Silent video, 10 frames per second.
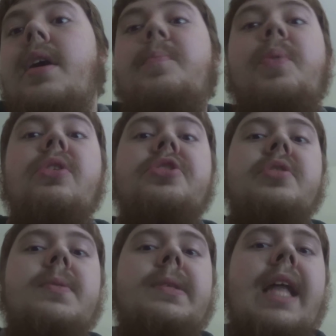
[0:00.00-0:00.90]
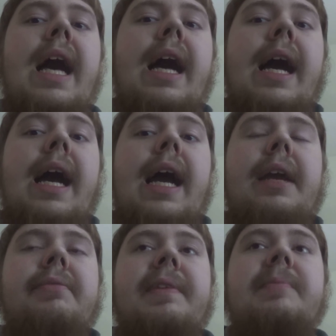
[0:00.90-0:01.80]
personal
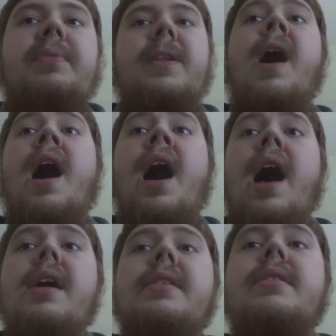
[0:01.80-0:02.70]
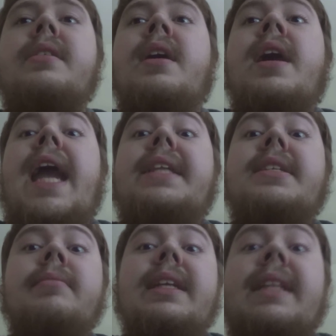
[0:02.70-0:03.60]
life and plot, and it's
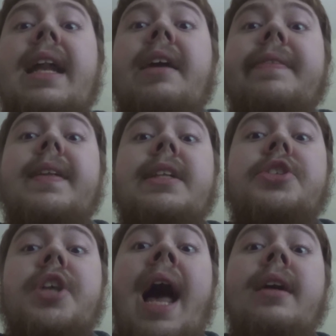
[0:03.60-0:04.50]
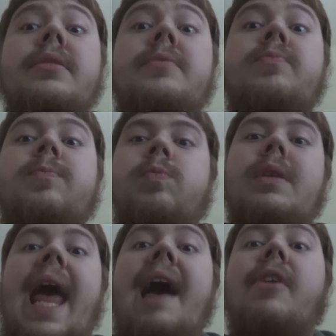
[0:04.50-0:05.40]
something that I feel a child
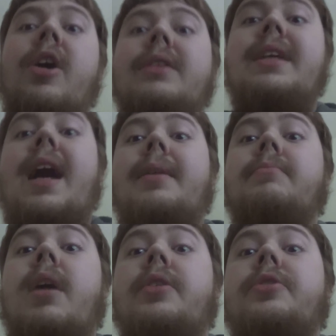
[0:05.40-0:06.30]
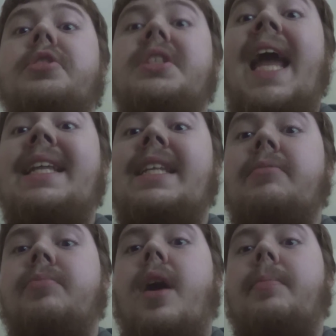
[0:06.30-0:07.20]
would have a hard time
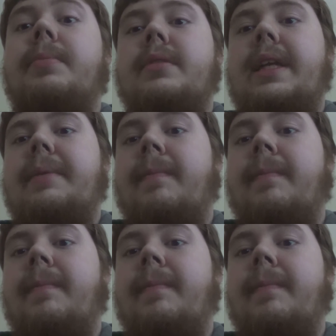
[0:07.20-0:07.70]
understanding properly.